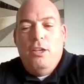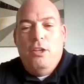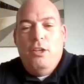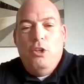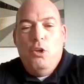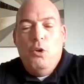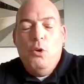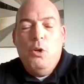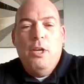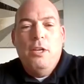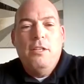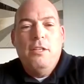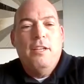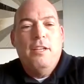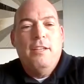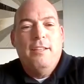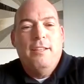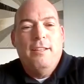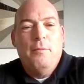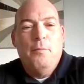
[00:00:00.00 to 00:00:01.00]
you could
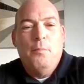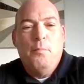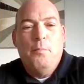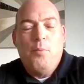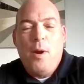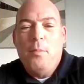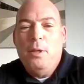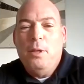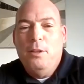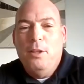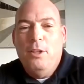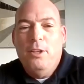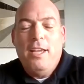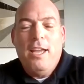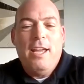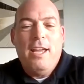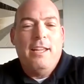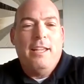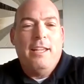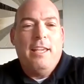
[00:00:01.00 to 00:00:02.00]
probably look
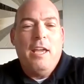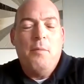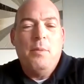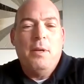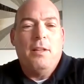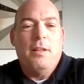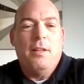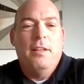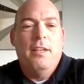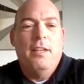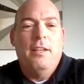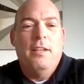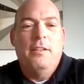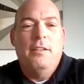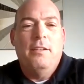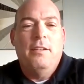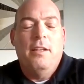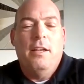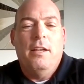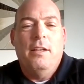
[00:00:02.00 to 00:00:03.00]
at it chemically
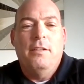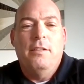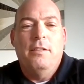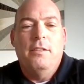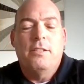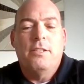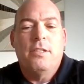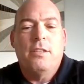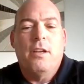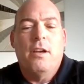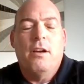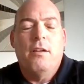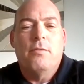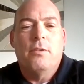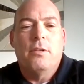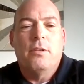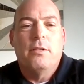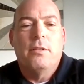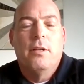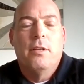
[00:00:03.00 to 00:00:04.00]
and
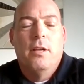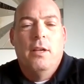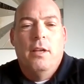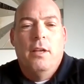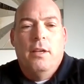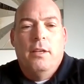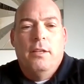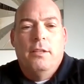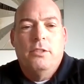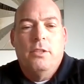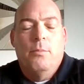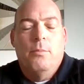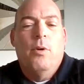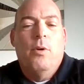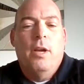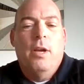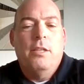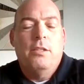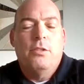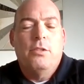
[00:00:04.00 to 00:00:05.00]
discover some
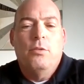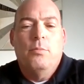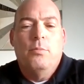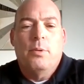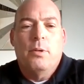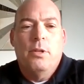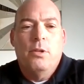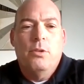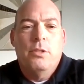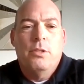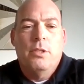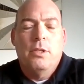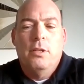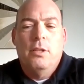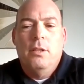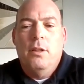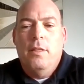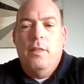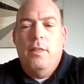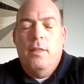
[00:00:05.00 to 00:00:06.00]
ways to produce
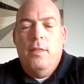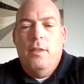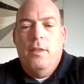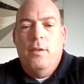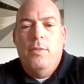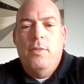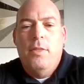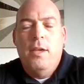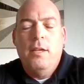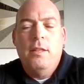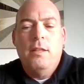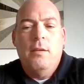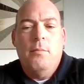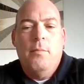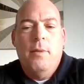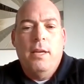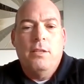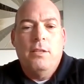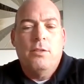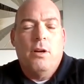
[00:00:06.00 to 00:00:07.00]
it. The thing that
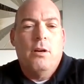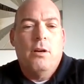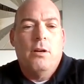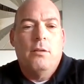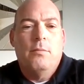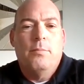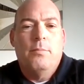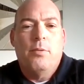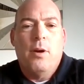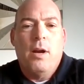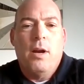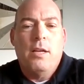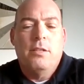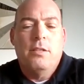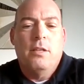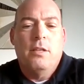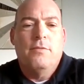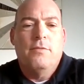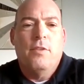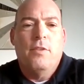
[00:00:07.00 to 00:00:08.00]
makes our
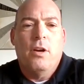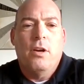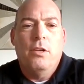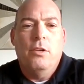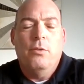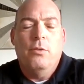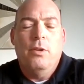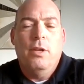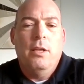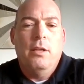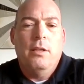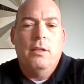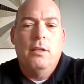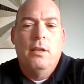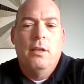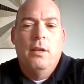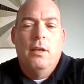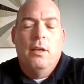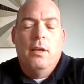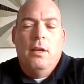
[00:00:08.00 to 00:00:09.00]
process very unique